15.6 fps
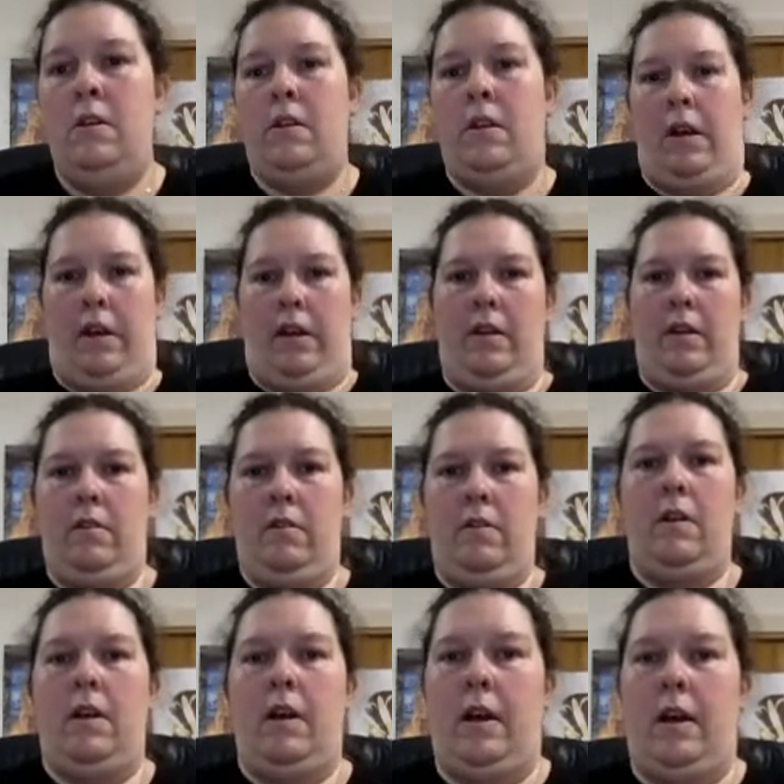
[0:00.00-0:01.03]
Okay.
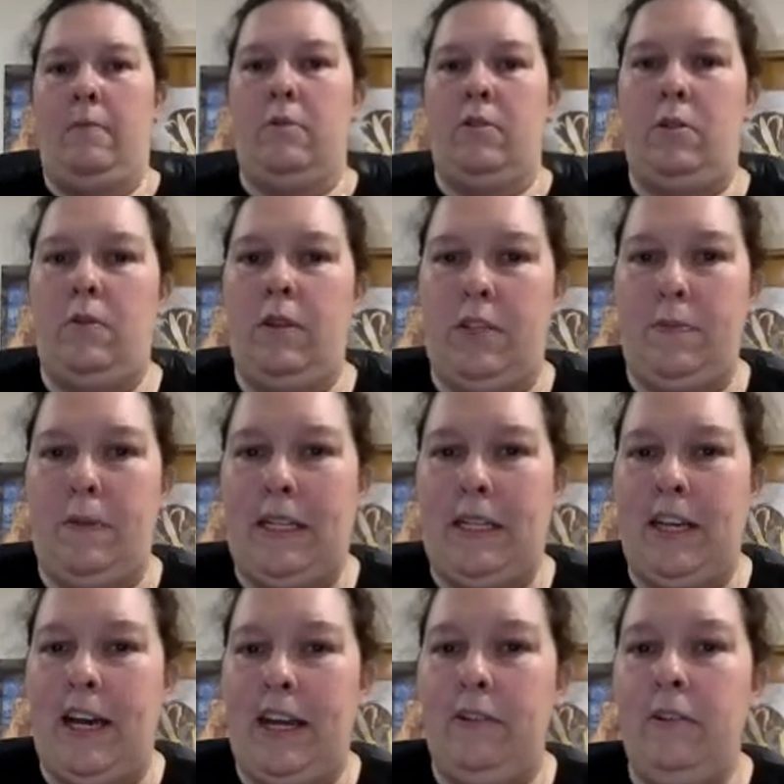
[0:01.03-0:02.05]
I'm going to switch my
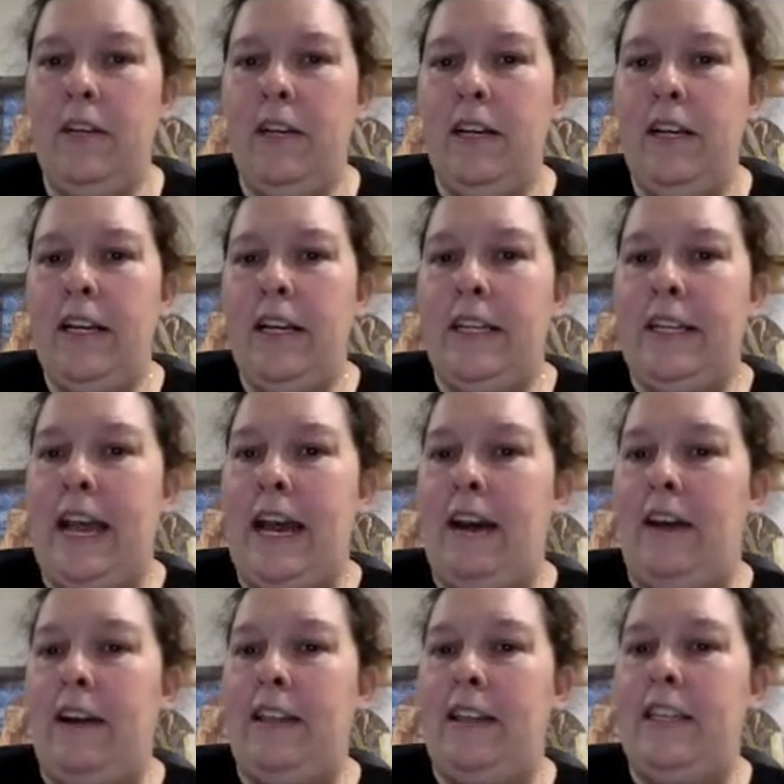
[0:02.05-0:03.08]
title. Now,
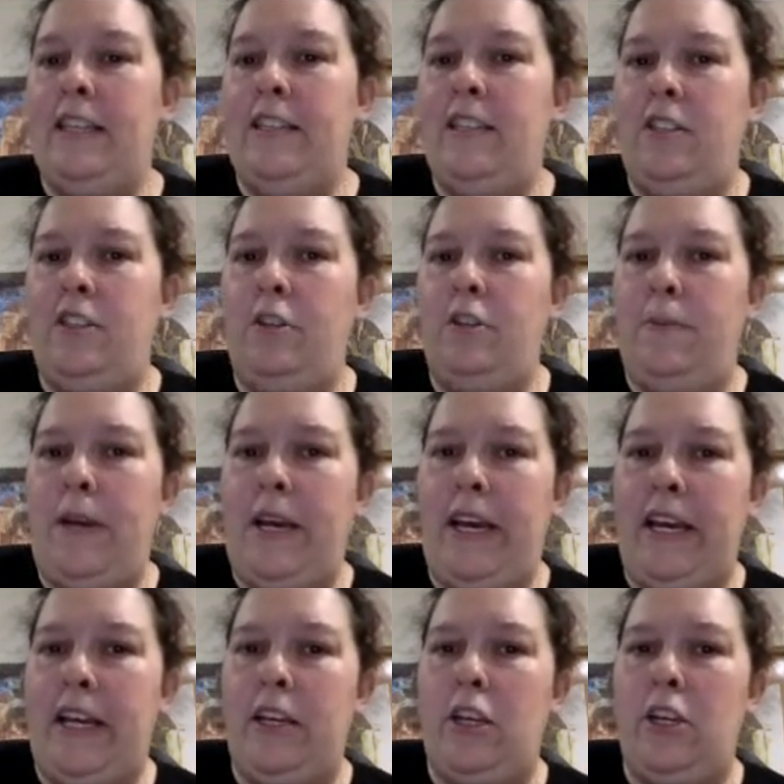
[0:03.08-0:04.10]
if this is too
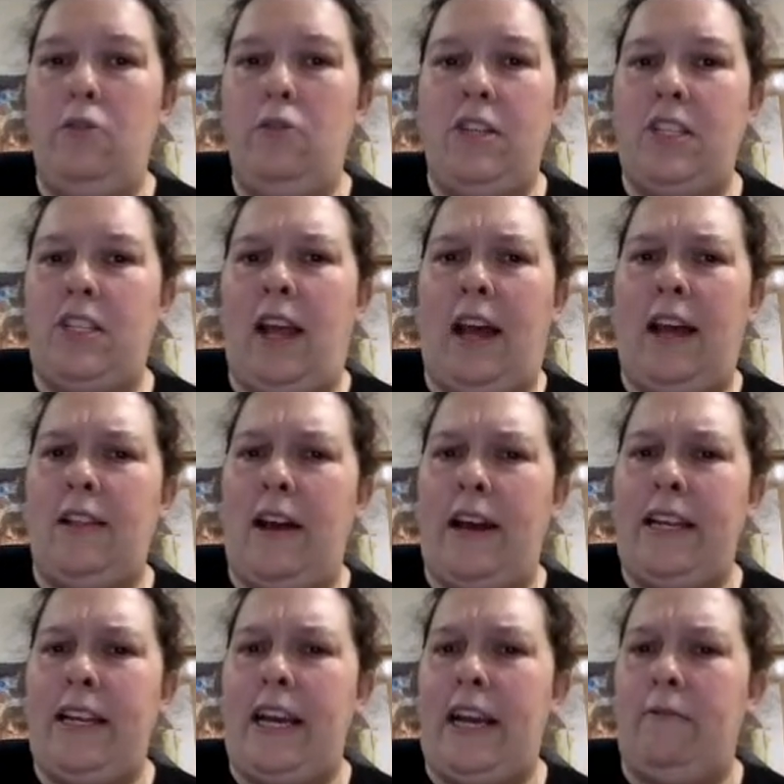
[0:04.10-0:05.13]
big, you just highlight
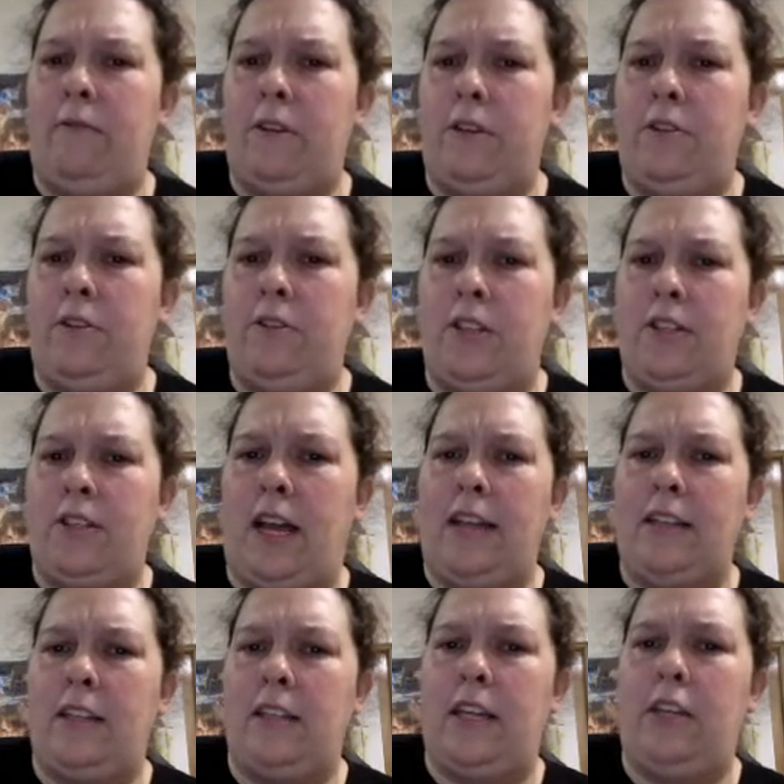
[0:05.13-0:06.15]
it and reduce the
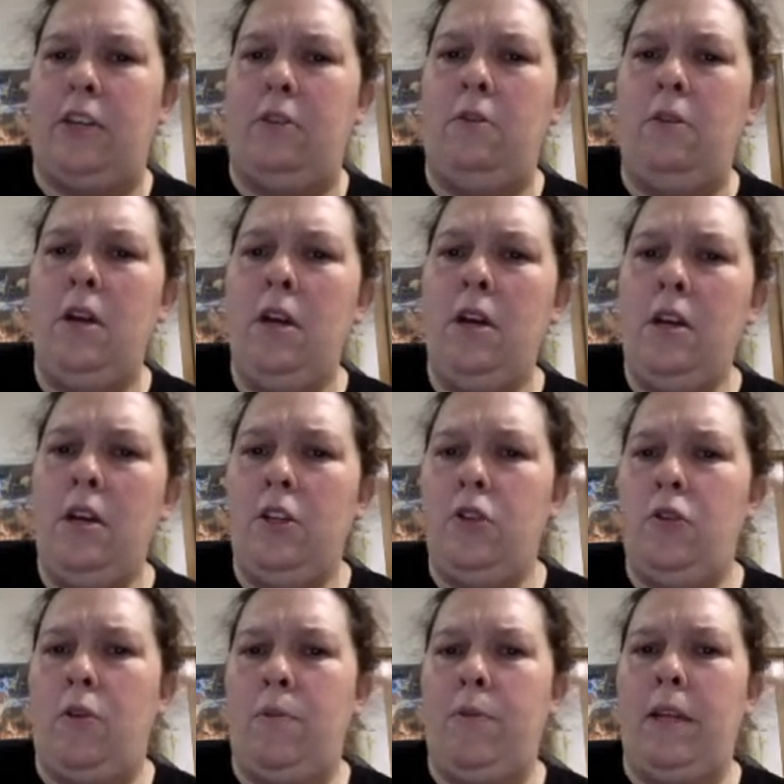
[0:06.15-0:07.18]
size like you
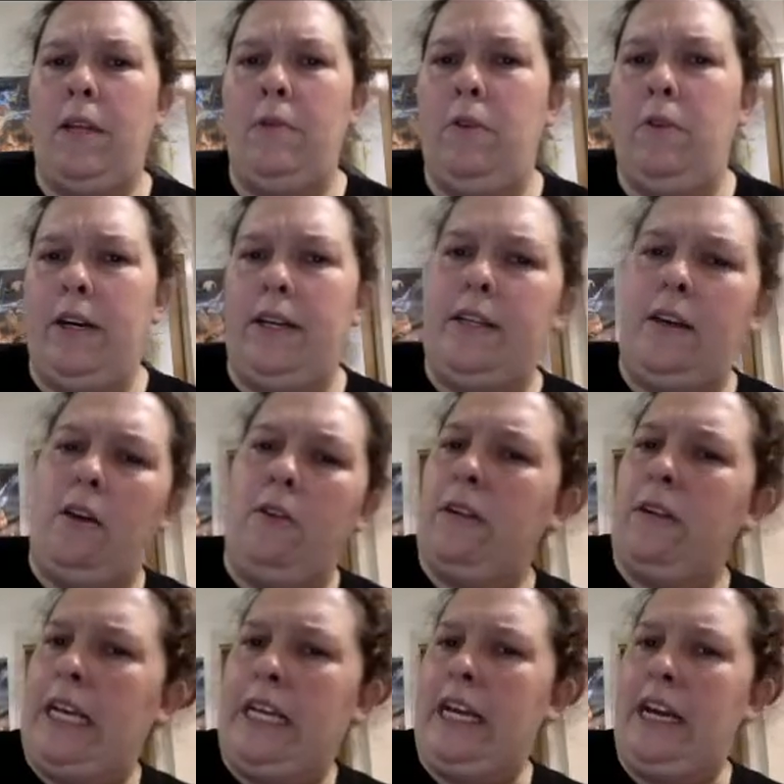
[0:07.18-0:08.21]
normally would on
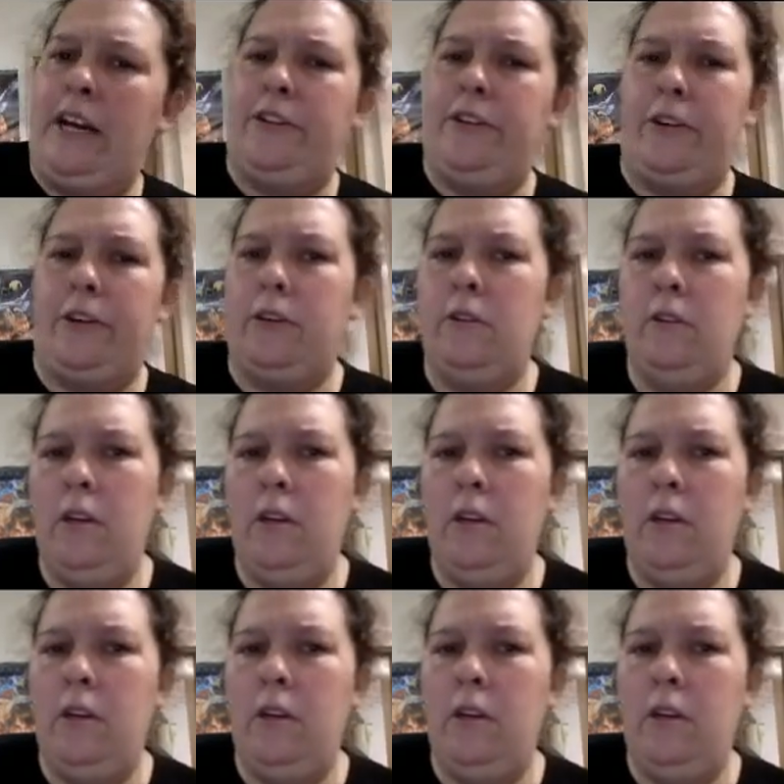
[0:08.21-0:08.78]
any other